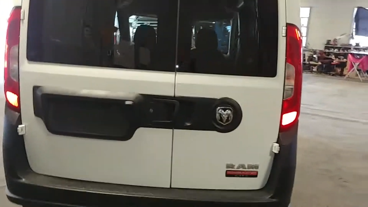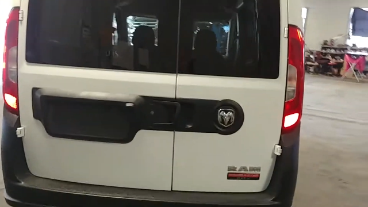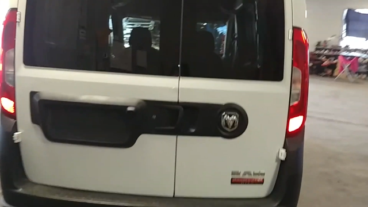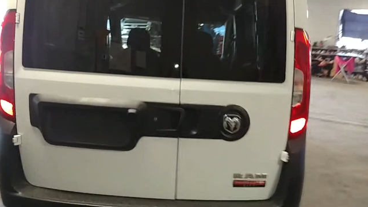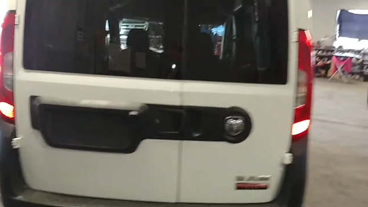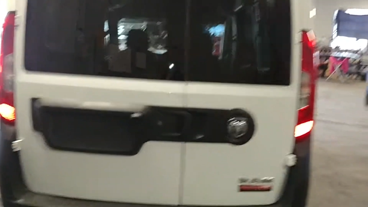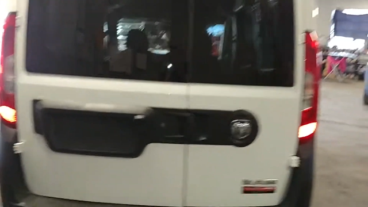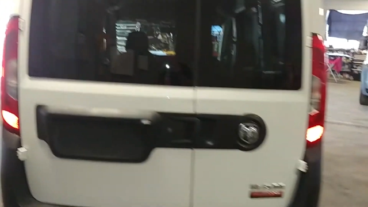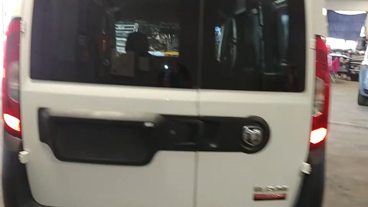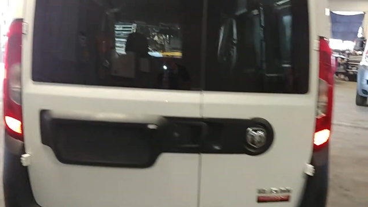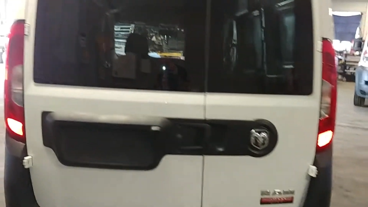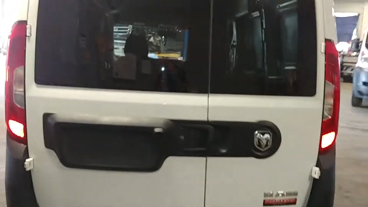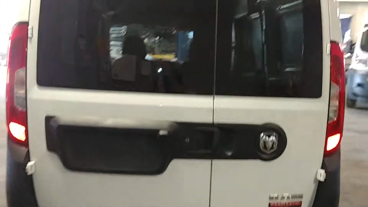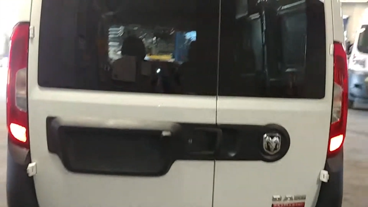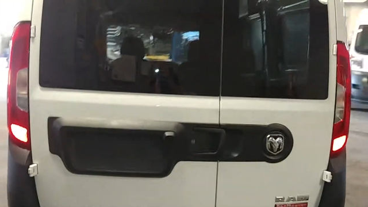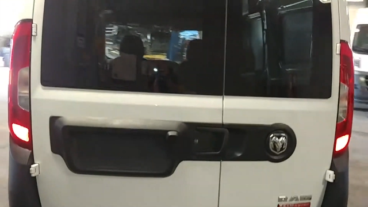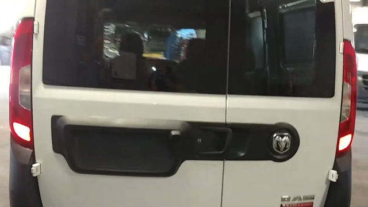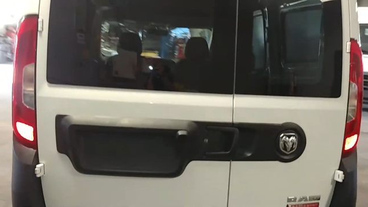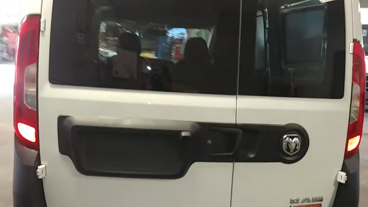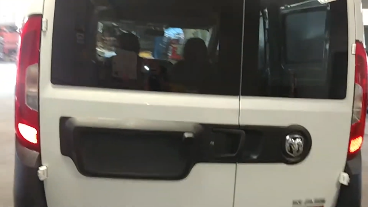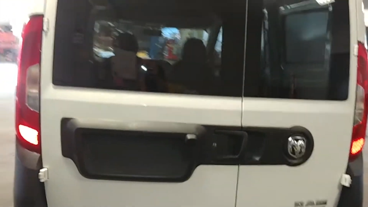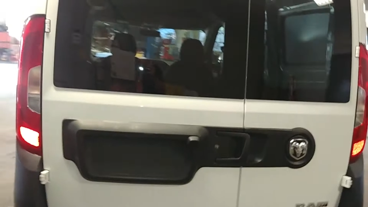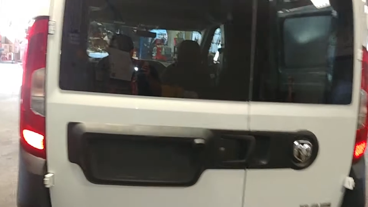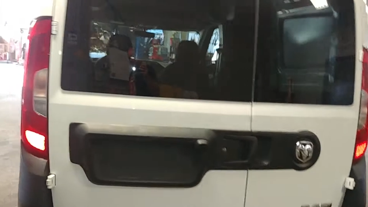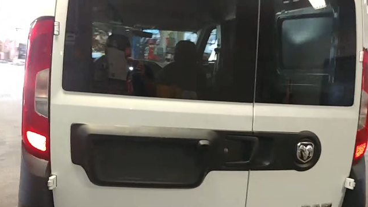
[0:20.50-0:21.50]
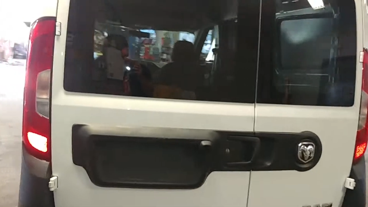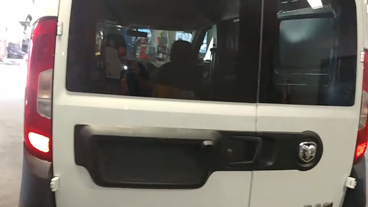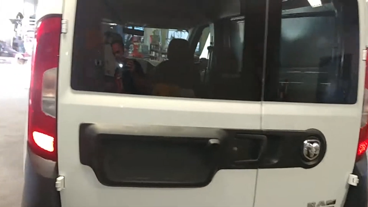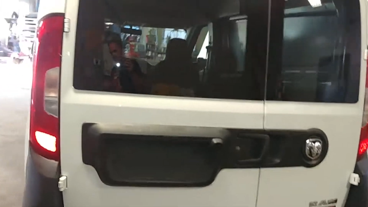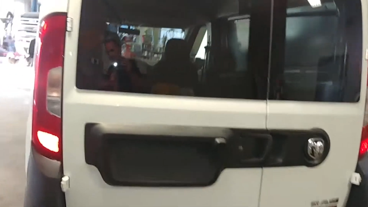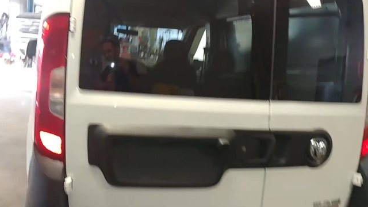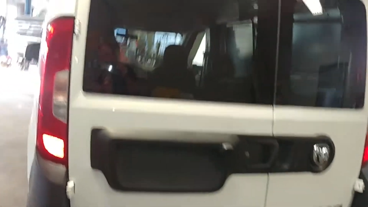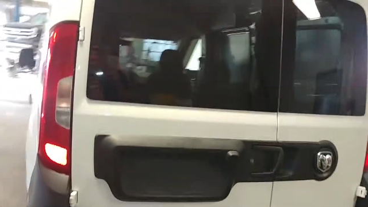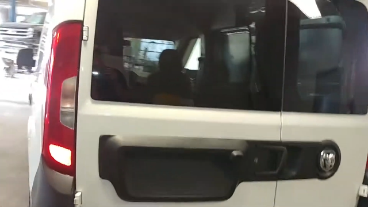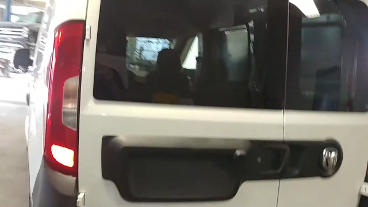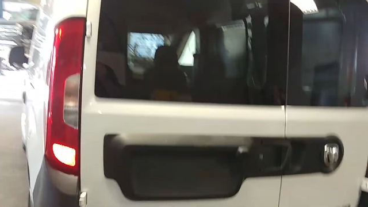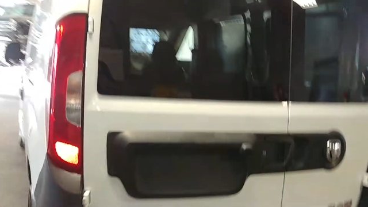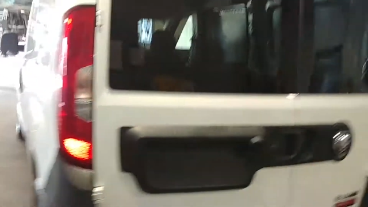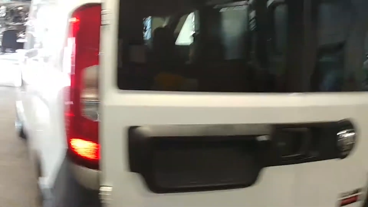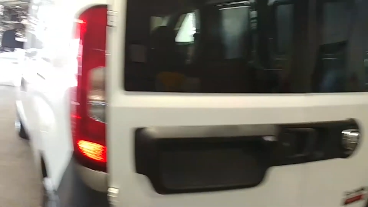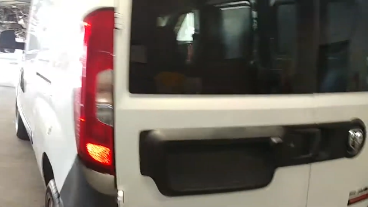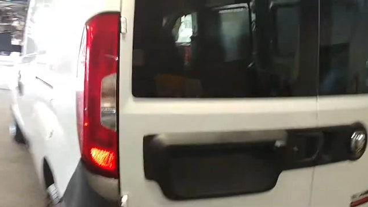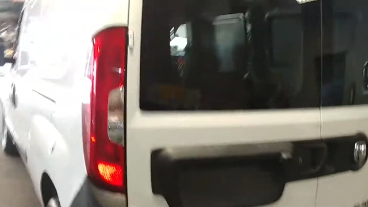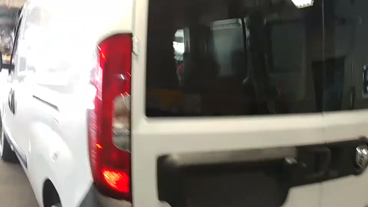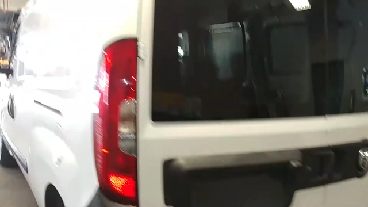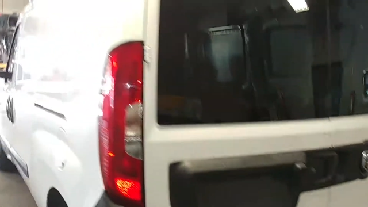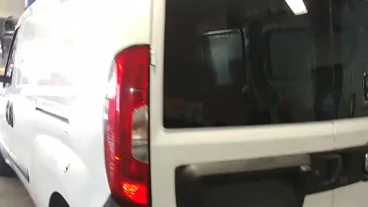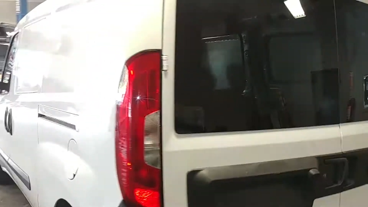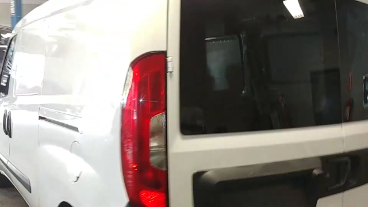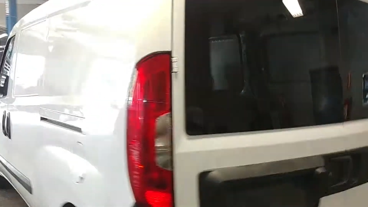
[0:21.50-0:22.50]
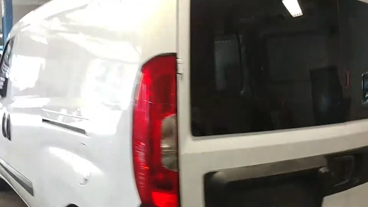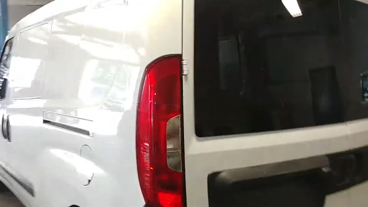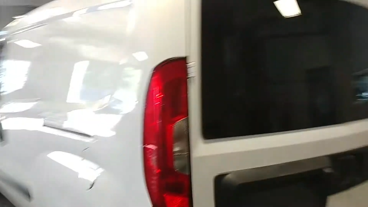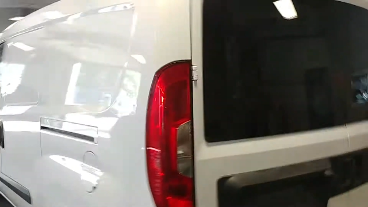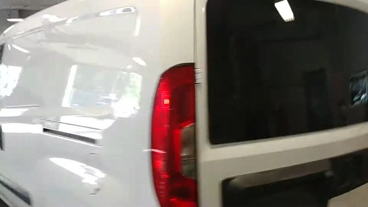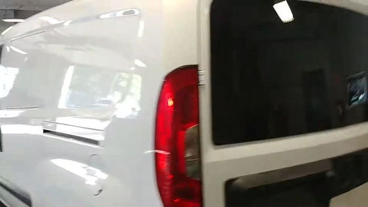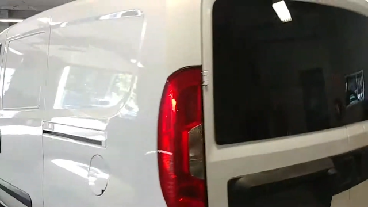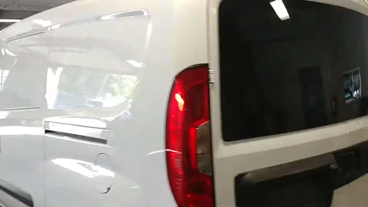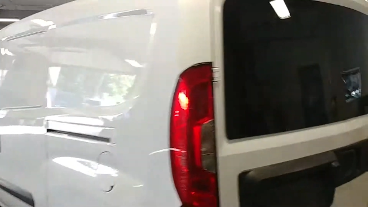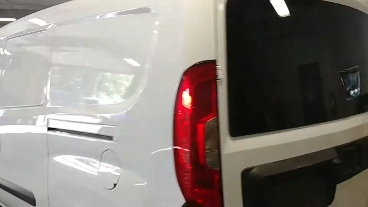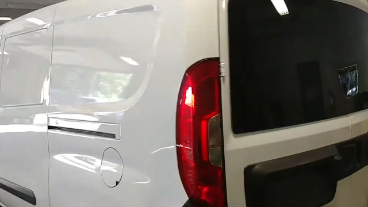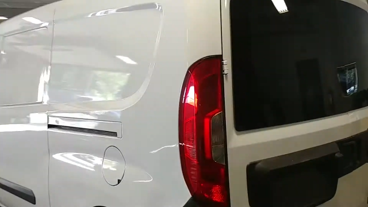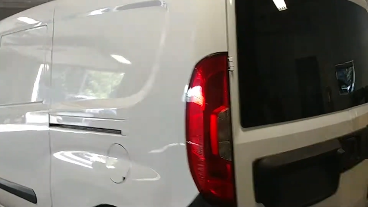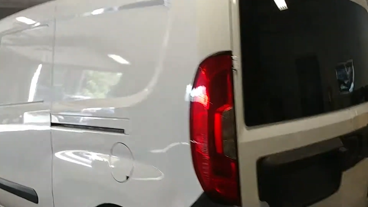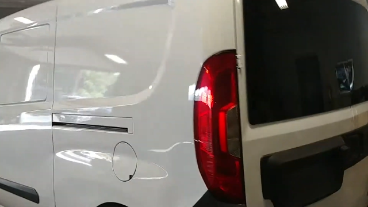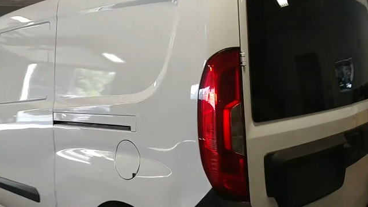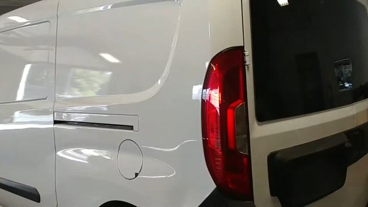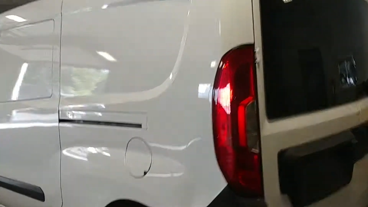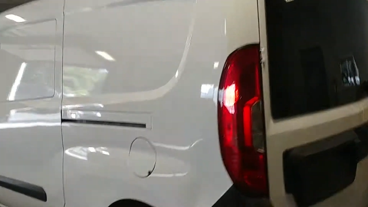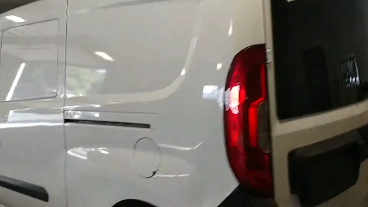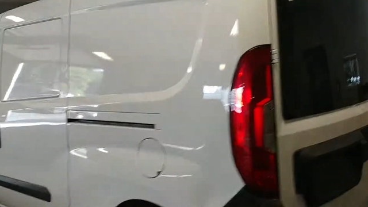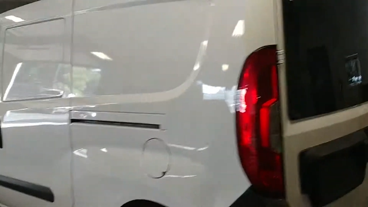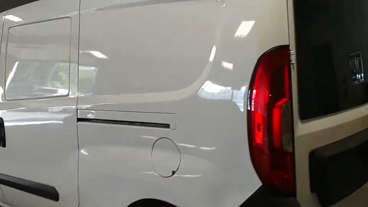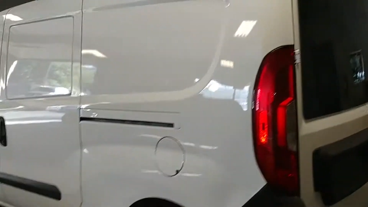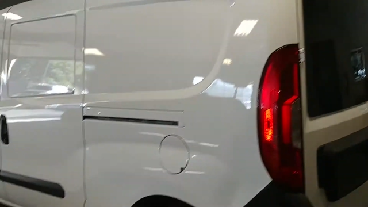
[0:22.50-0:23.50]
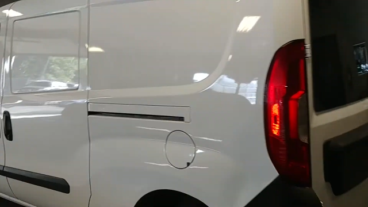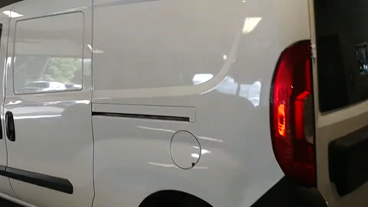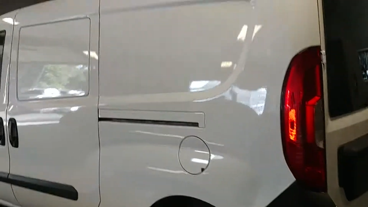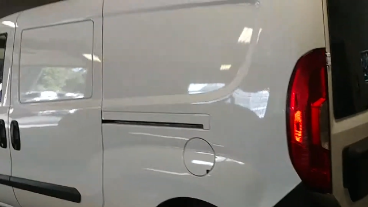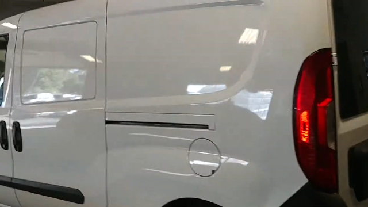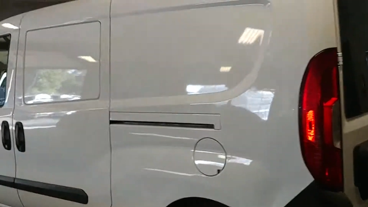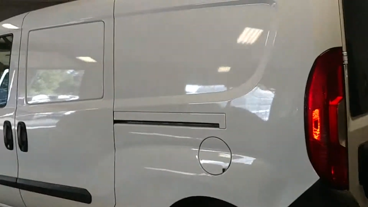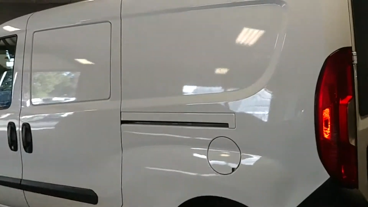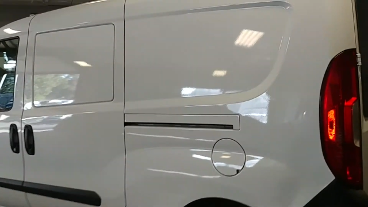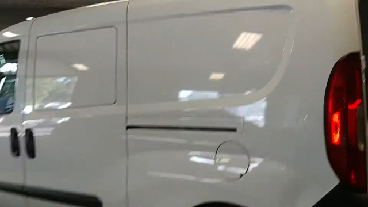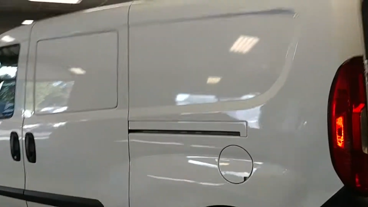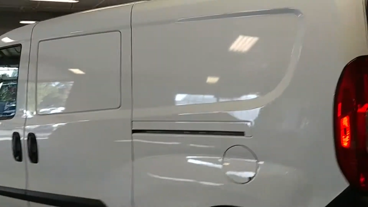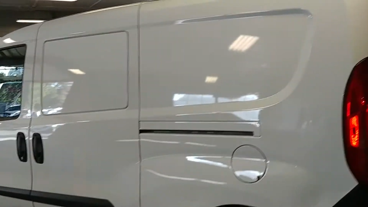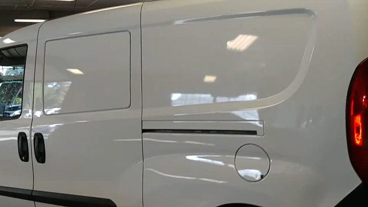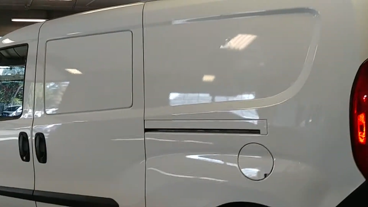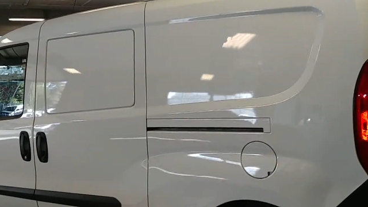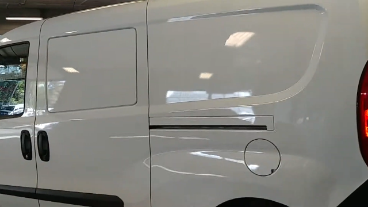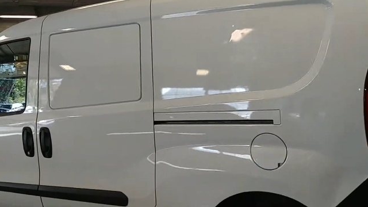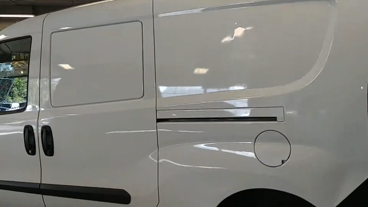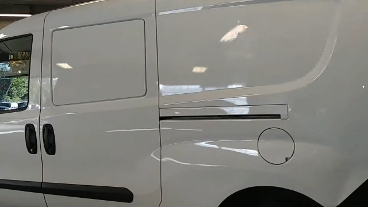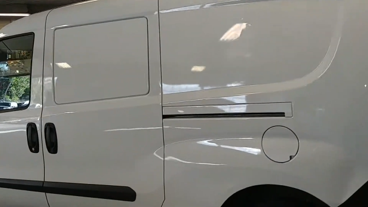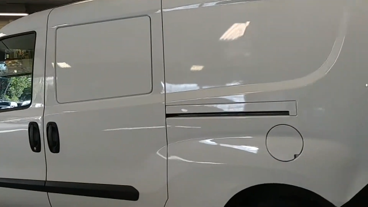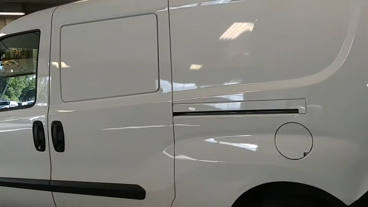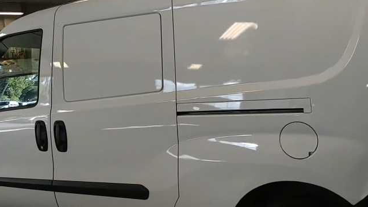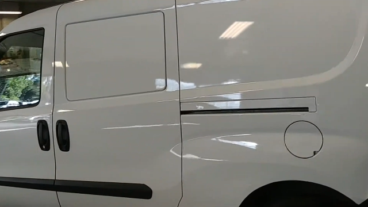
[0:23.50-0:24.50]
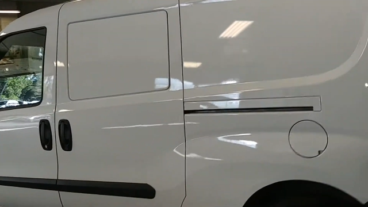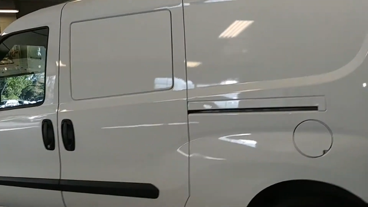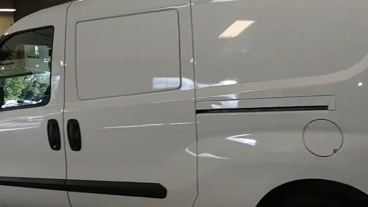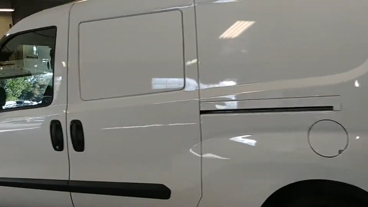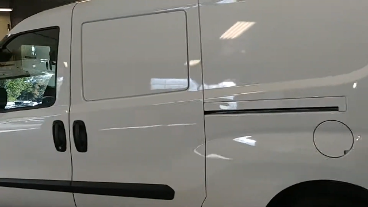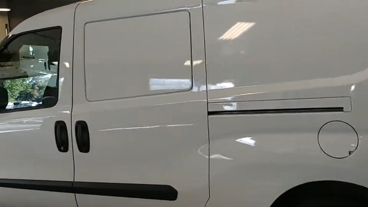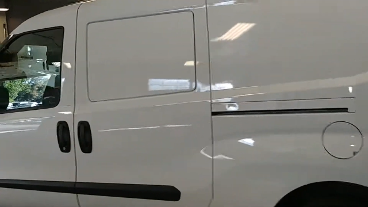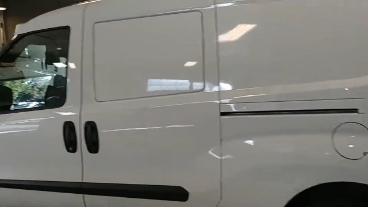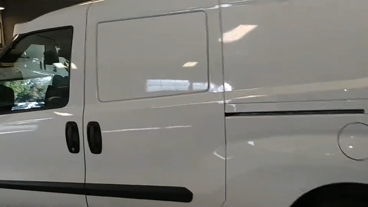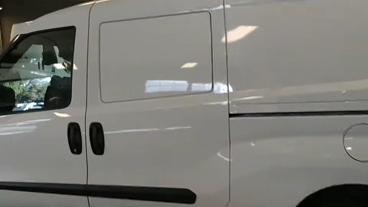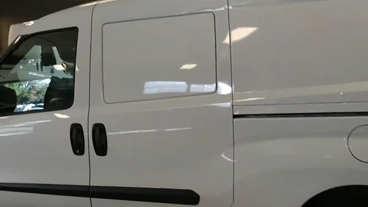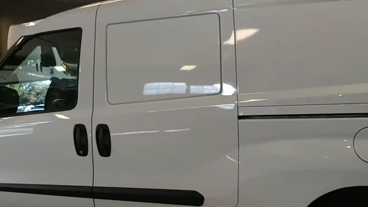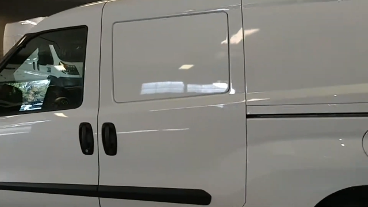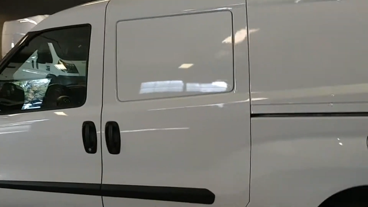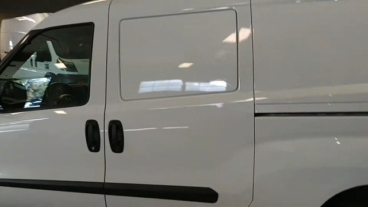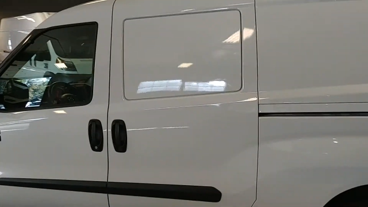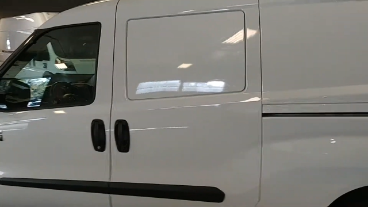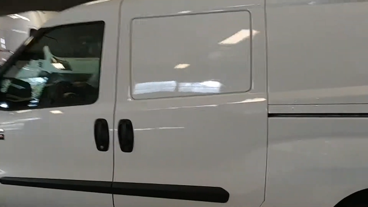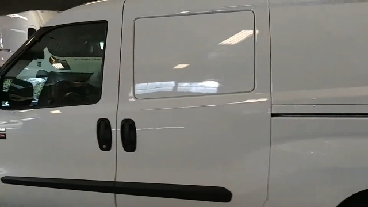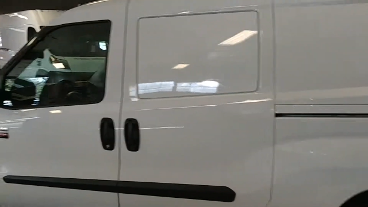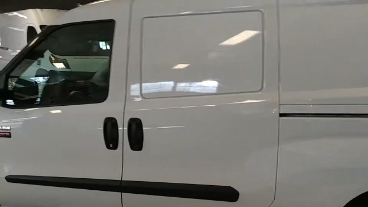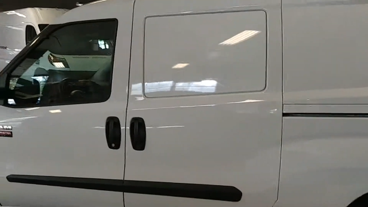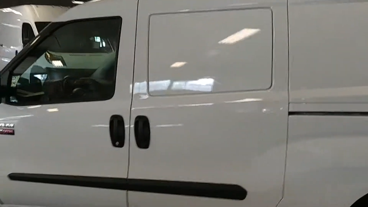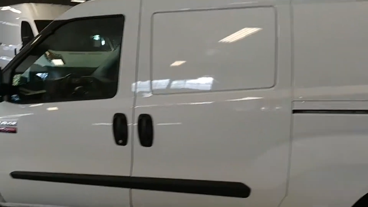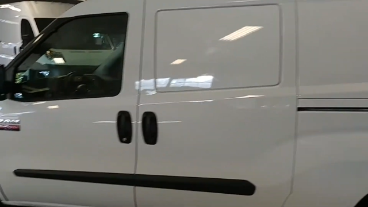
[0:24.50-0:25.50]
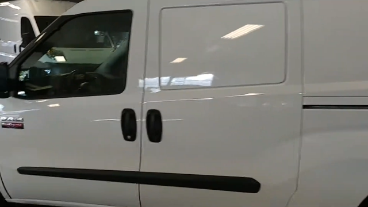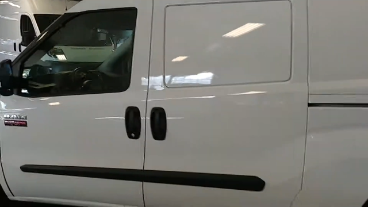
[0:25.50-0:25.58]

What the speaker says: No face is visible, so there are no lips to read.